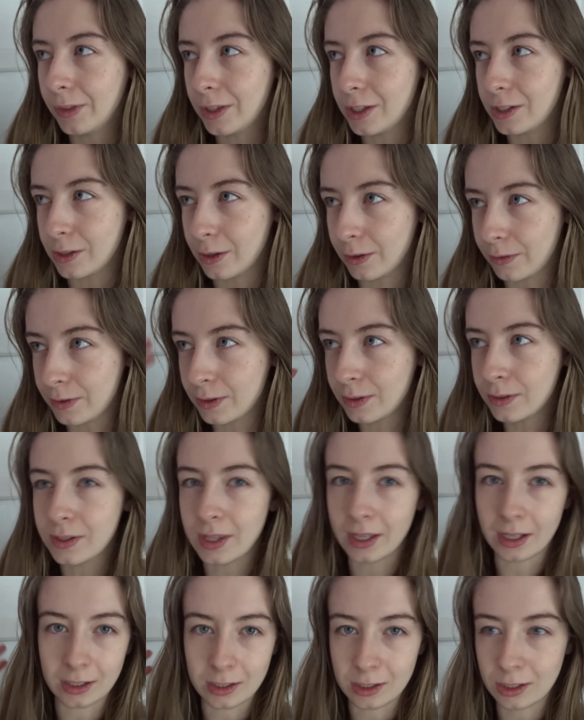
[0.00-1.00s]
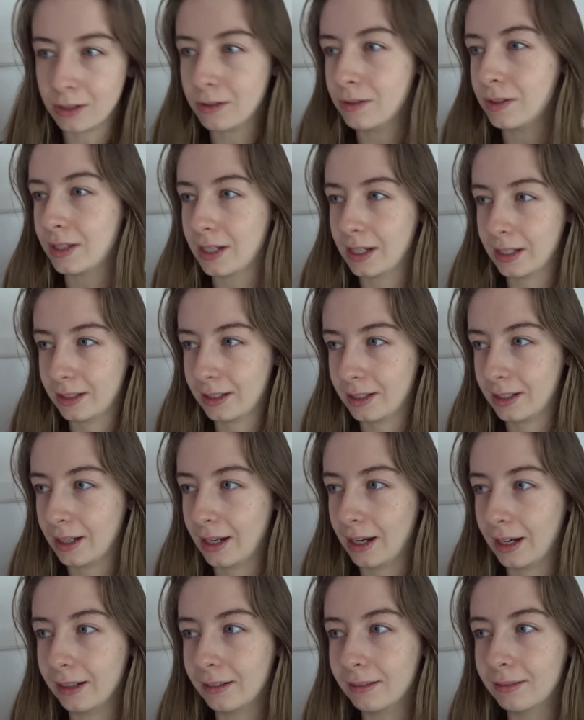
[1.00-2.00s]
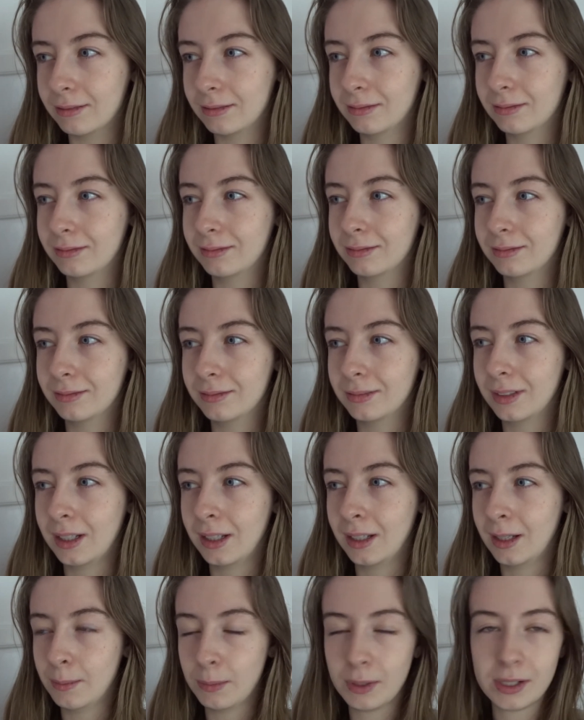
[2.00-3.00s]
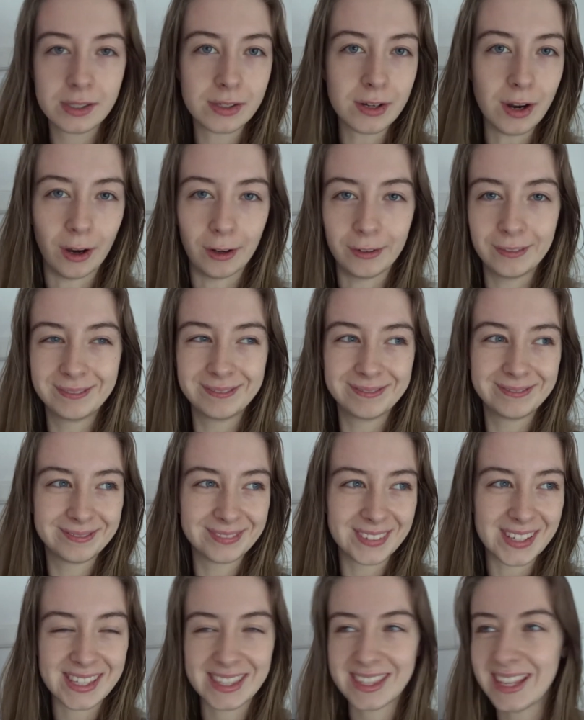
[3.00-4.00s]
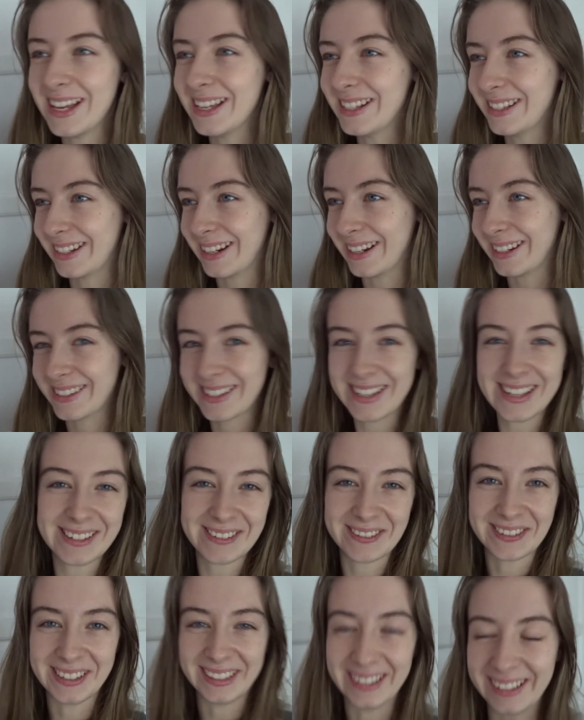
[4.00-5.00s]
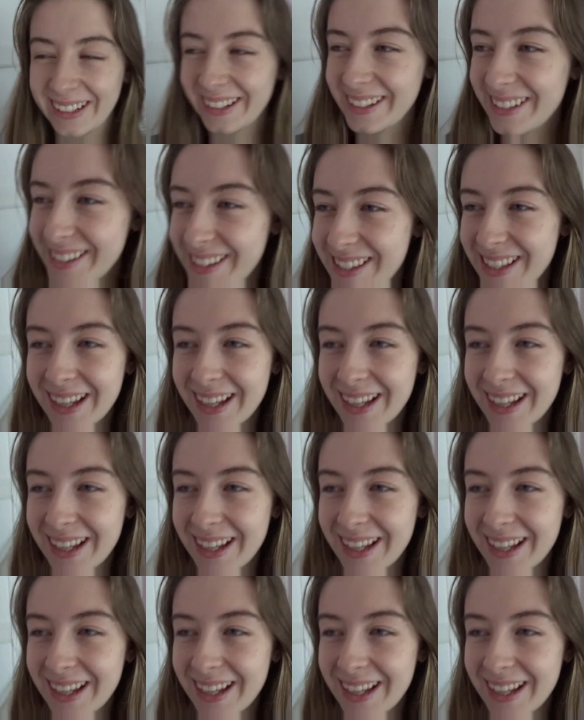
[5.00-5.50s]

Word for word: So it feels like a Tuesday today, but it's not. It's Thursday, so that's really nice.